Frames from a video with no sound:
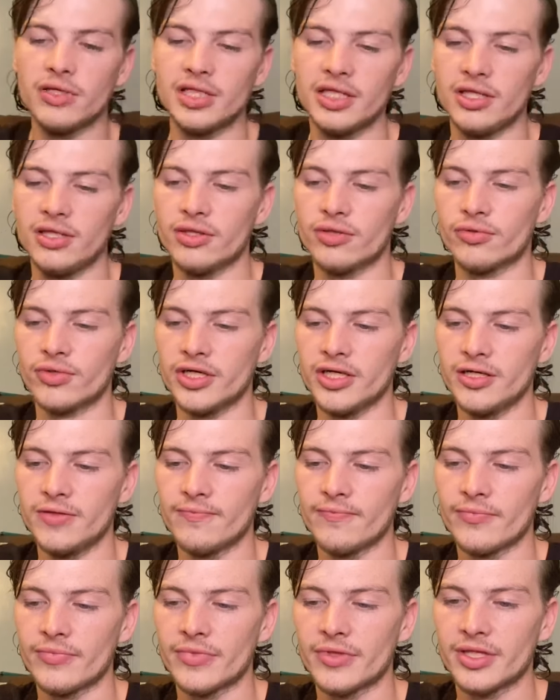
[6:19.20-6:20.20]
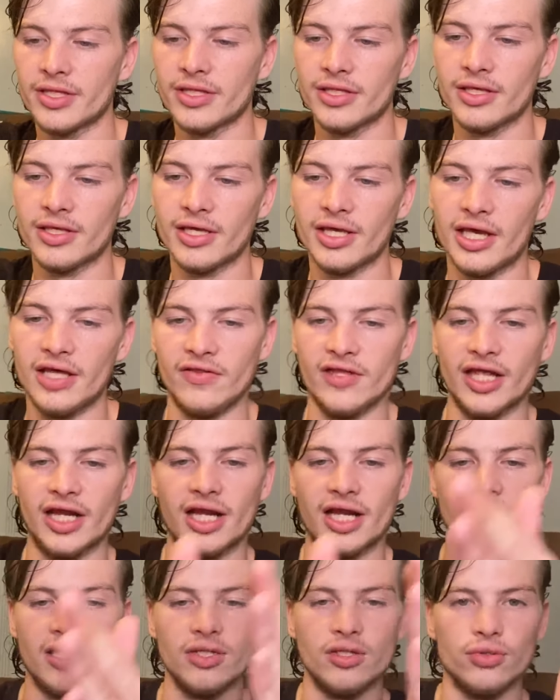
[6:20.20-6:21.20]
D3, and then
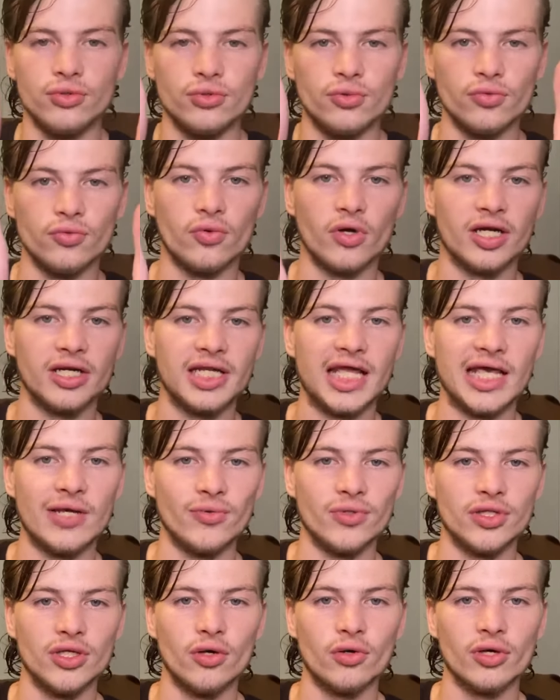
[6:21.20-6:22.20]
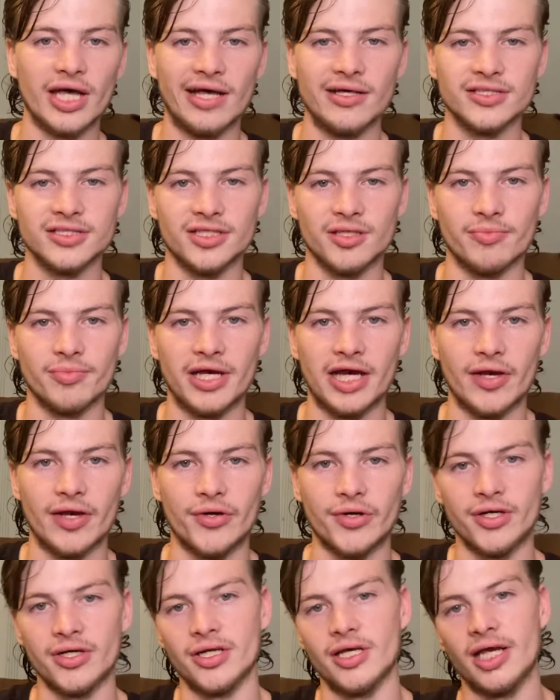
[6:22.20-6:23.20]
I do 1 day with no calcium
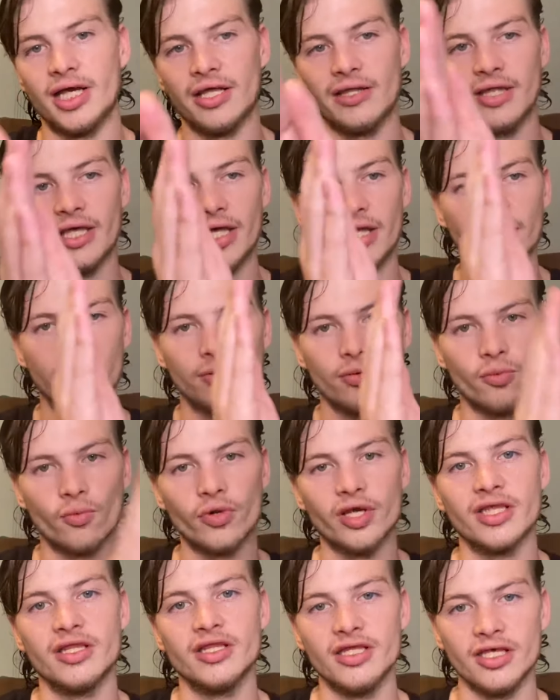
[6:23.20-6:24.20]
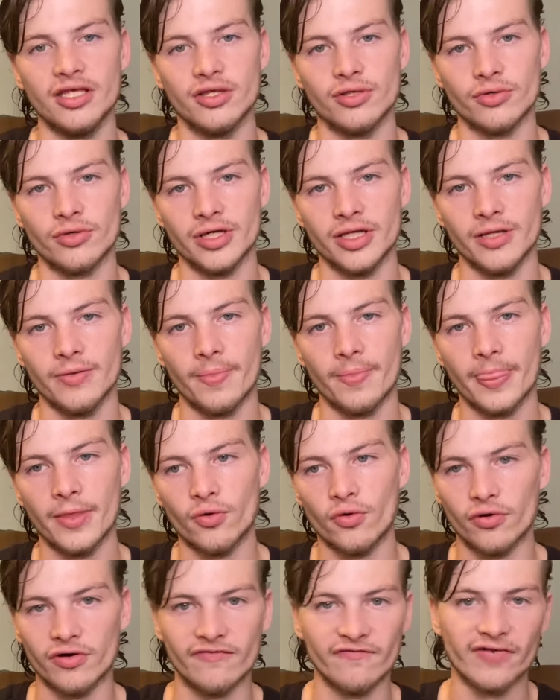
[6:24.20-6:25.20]
powder, and then with D3,
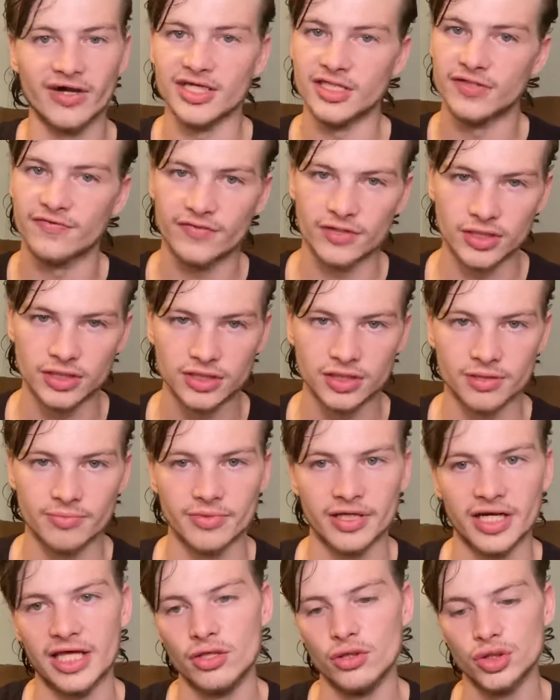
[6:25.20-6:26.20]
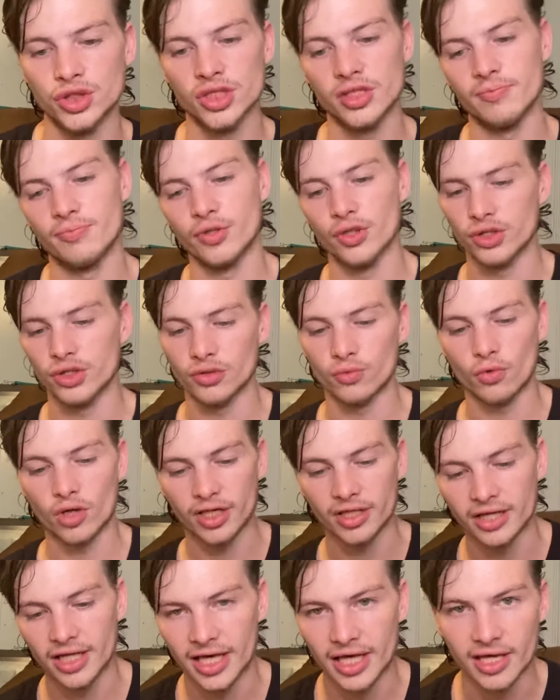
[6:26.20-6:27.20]
or vice versa. But I usually put the 1
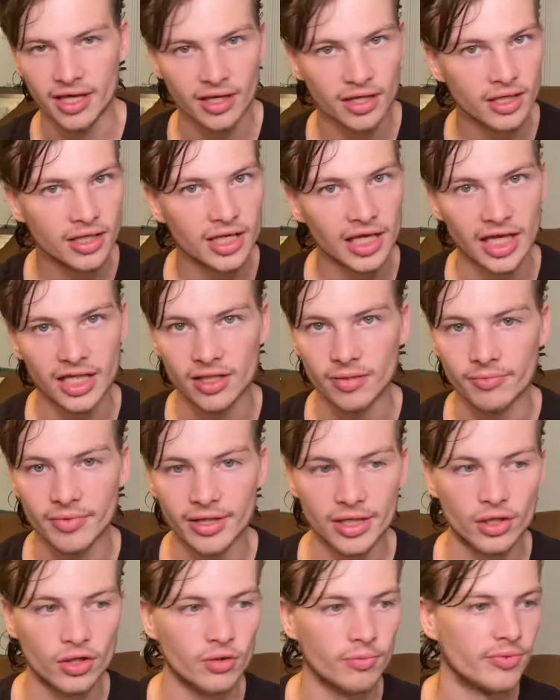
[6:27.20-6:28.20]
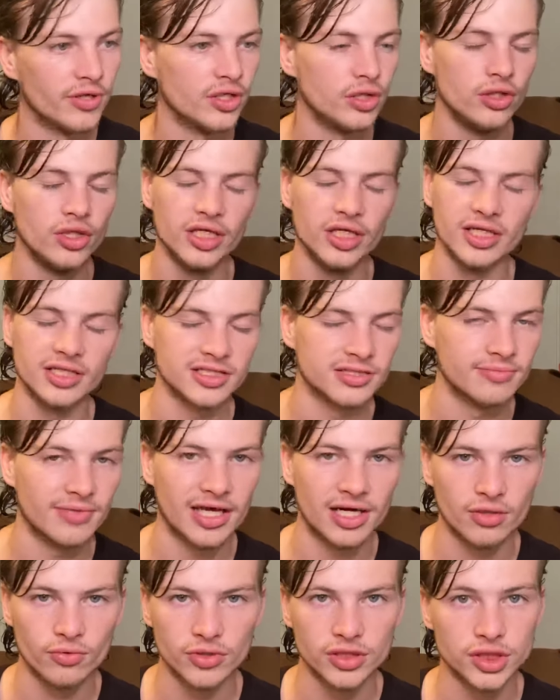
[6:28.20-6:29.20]
day in the middle, but it doesn't
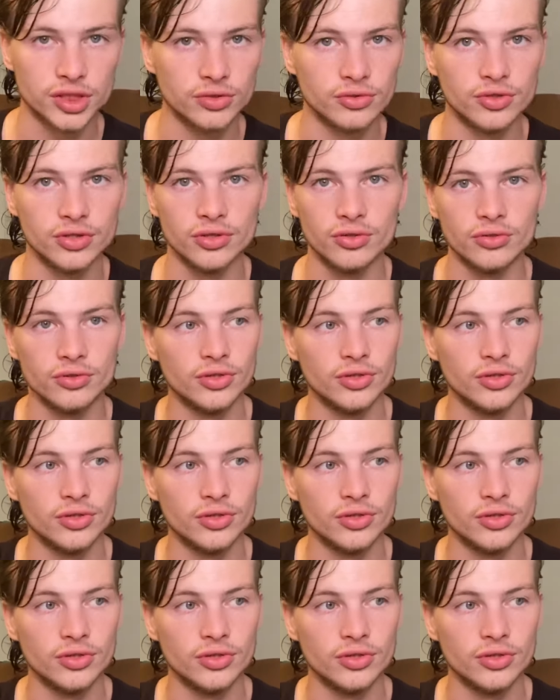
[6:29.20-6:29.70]
matter what you do.